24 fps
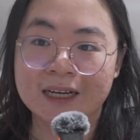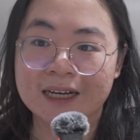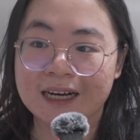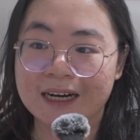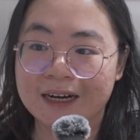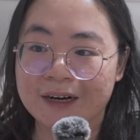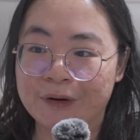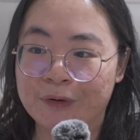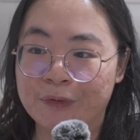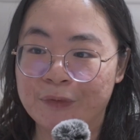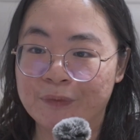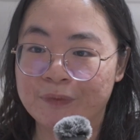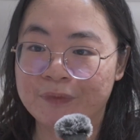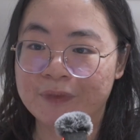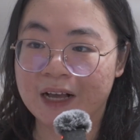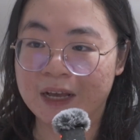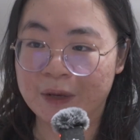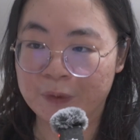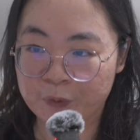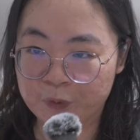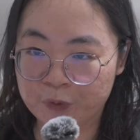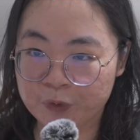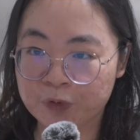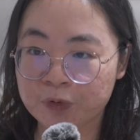I
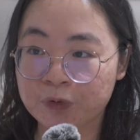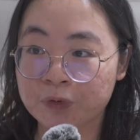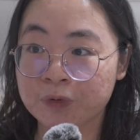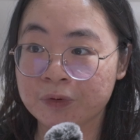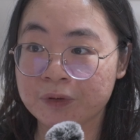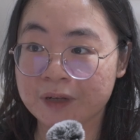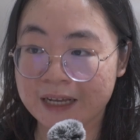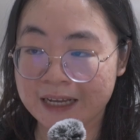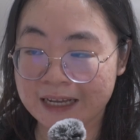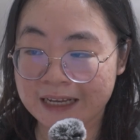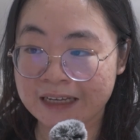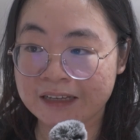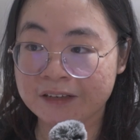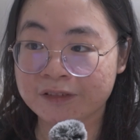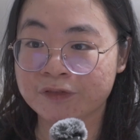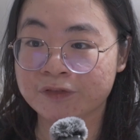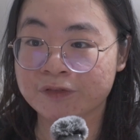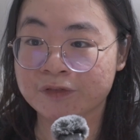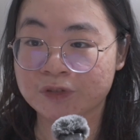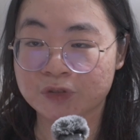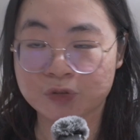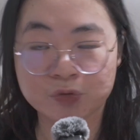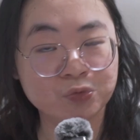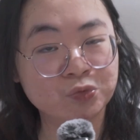will have
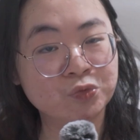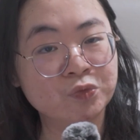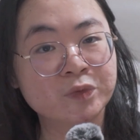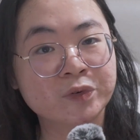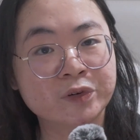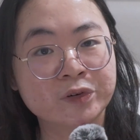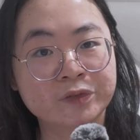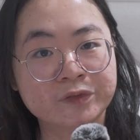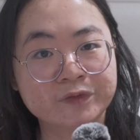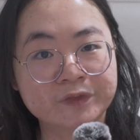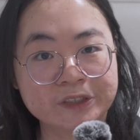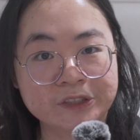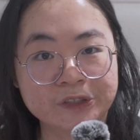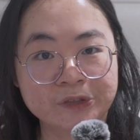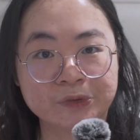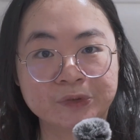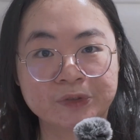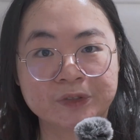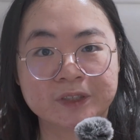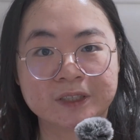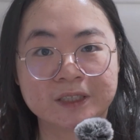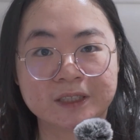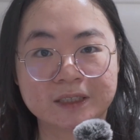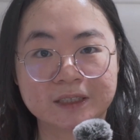2 more
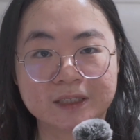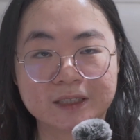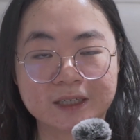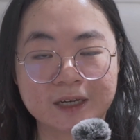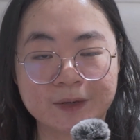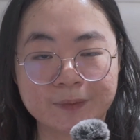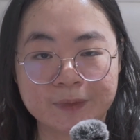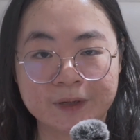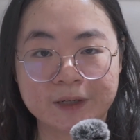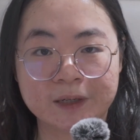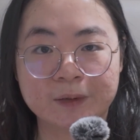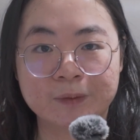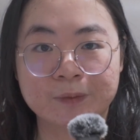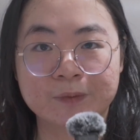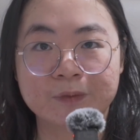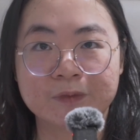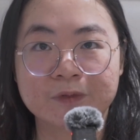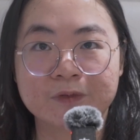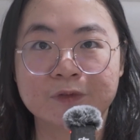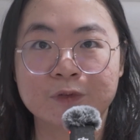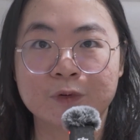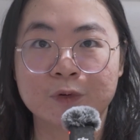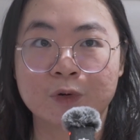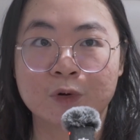videos coming up
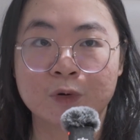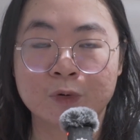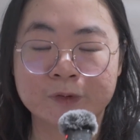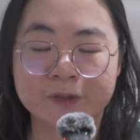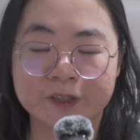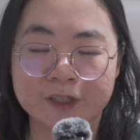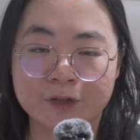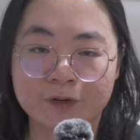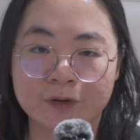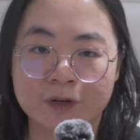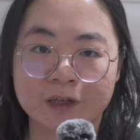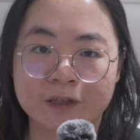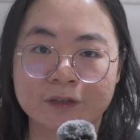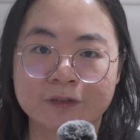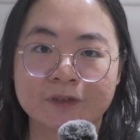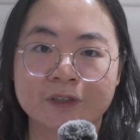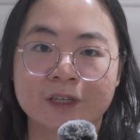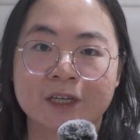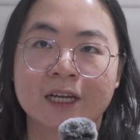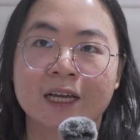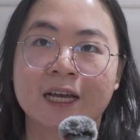for Cozy Craft